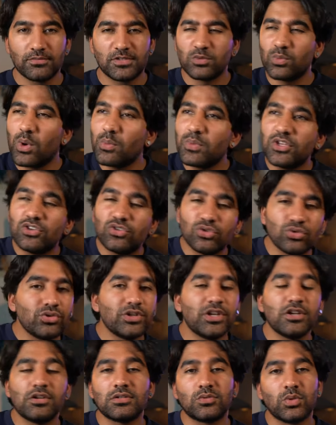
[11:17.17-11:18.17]
So when we do
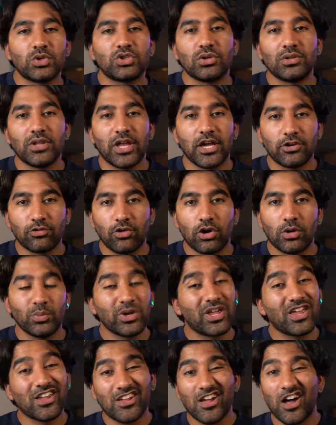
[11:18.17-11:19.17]
need to switch on later on,
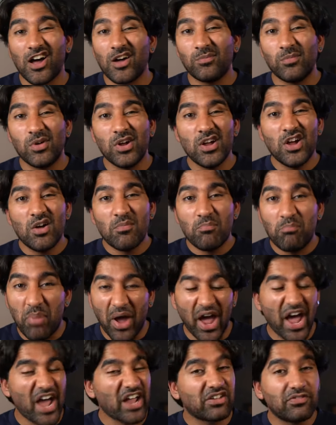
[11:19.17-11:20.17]
we can come
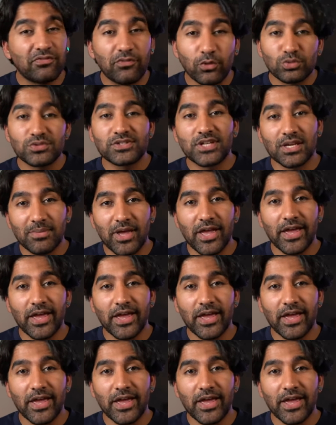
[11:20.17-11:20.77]
back full steam